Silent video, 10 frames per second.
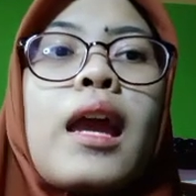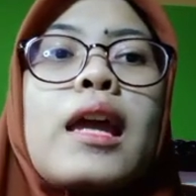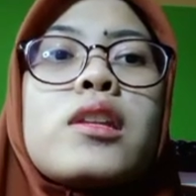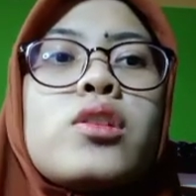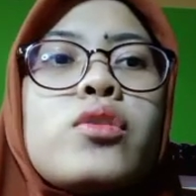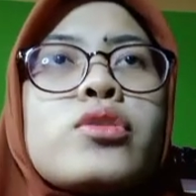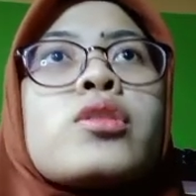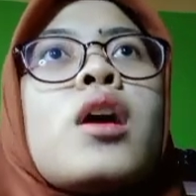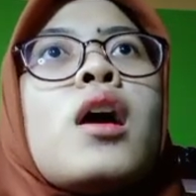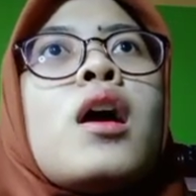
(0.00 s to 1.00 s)
can use
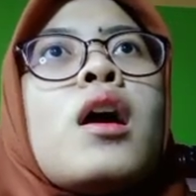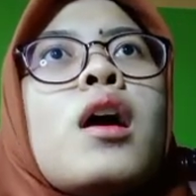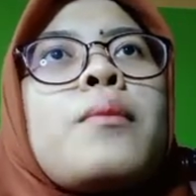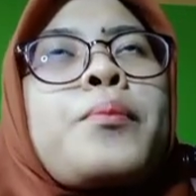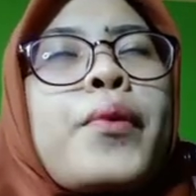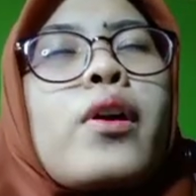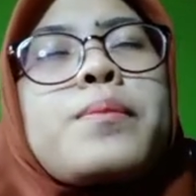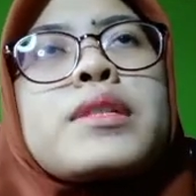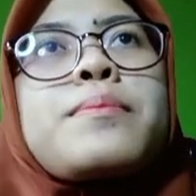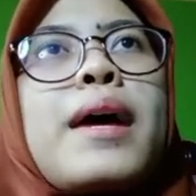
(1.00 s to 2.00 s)

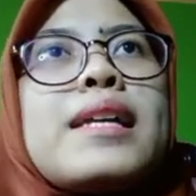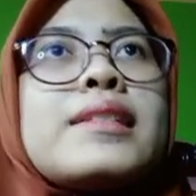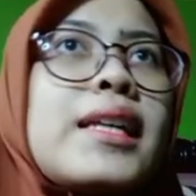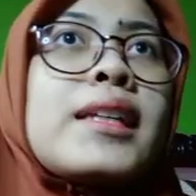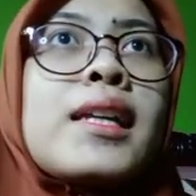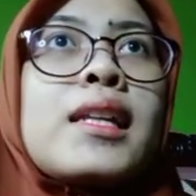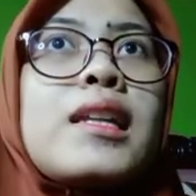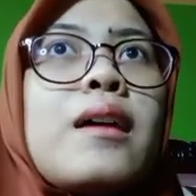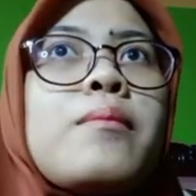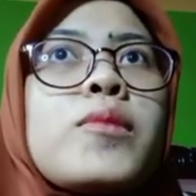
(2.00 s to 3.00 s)
props by setting
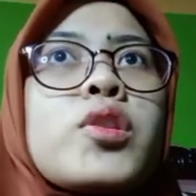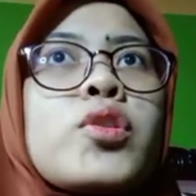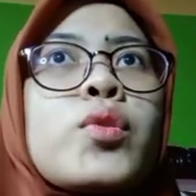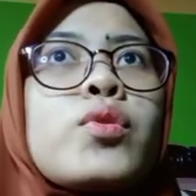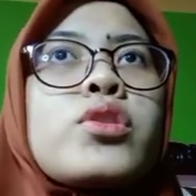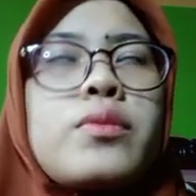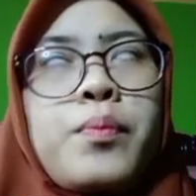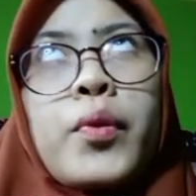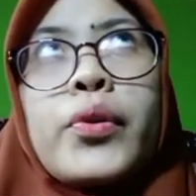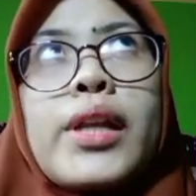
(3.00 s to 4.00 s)
them to
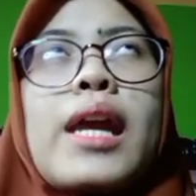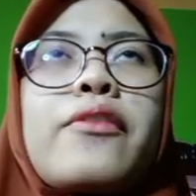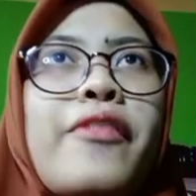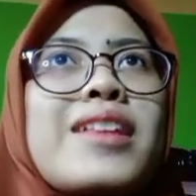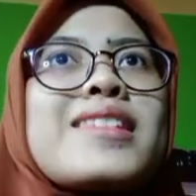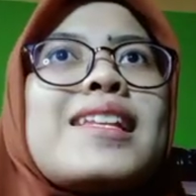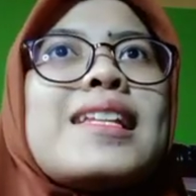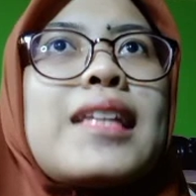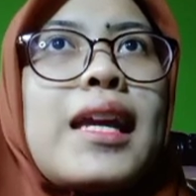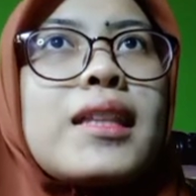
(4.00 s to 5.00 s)
support and
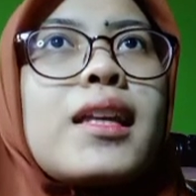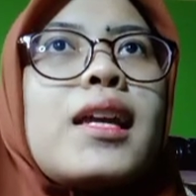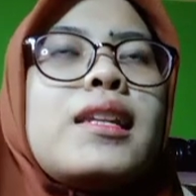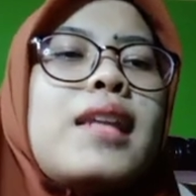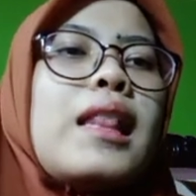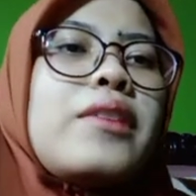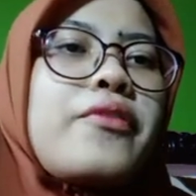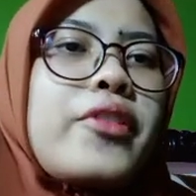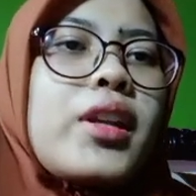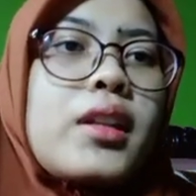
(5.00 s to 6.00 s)
facilitate in
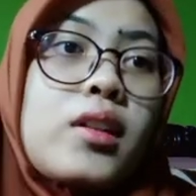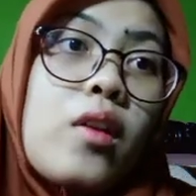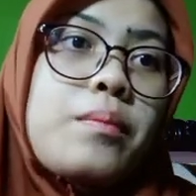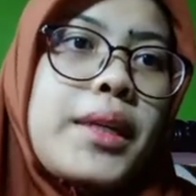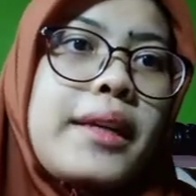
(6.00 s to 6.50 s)
delivering the topic.